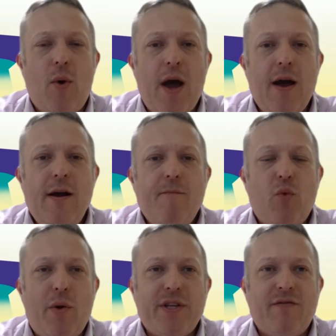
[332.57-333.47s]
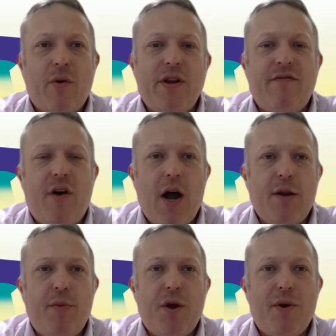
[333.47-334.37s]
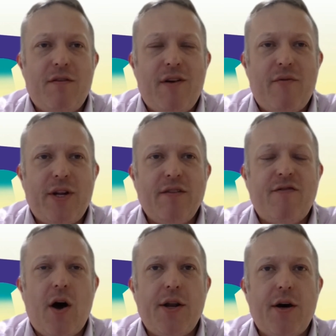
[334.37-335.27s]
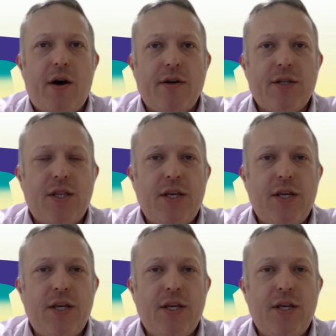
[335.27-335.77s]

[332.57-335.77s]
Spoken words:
where it's a very defined period, a very defined ask.